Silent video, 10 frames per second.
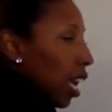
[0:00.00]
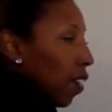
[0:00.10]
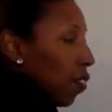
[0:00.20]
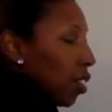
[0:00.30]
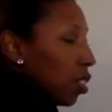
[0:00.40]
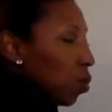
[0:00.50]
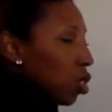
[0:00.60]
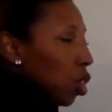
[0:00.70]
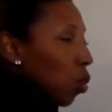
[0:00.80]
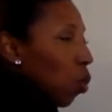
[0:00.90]
If this
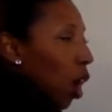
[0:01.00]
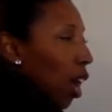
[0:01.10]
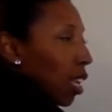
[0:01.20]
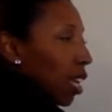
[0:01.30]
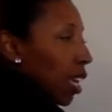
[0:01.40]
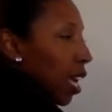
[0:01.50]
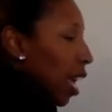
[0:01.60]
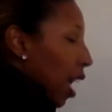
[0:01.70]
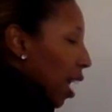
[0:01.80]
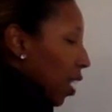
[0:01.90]
was her wallet,
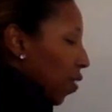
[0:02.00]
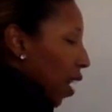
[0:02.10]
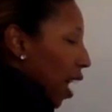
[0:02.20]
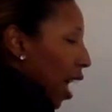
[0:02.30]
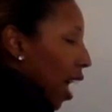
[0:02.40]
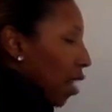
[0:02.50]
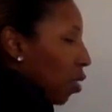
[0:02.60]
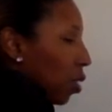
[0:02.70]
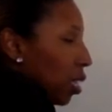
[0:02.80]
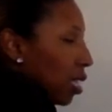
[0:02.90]
and if I add
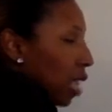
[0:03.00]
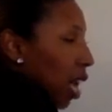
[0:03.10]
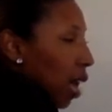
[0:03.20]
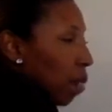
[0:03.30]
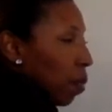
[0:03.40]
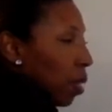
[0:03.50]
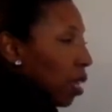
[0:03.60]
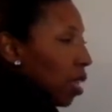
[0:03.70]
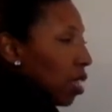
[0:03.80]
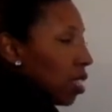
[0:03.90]
all these up,
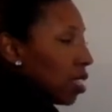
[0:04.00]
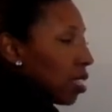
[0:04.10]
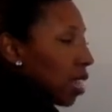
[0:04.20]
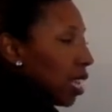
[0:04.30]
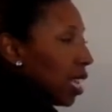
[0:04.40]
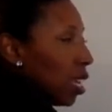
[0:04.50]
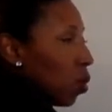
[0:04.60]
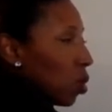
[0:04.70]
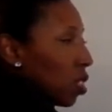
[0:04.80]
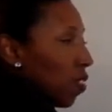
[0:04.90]
this is going to
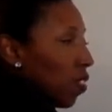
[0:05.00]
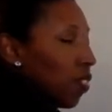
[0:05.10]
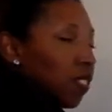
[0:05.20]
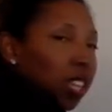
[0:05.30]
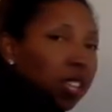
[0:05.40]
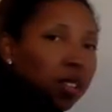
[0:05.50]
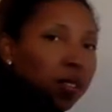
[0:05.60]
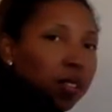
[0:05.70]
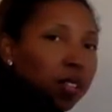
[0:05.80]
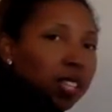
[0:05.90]
equal to 50.
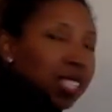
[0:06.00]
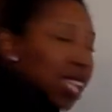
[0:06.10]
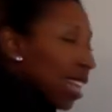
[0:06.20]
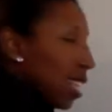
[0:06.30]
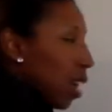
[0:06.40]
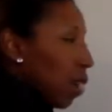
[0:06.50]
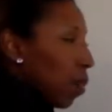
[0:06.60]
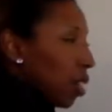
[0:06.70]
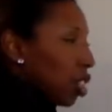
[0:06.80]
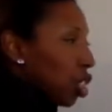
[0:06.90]
Because that's how
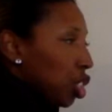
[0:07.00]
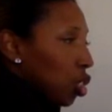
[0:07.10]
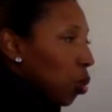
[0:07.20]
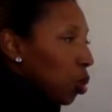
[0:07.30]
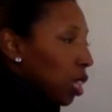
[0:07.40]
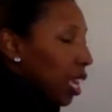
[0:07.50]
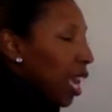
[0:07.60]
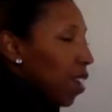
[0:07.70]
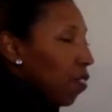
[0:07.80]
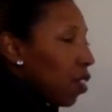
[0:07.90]
much she totally
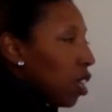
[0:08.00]
gave.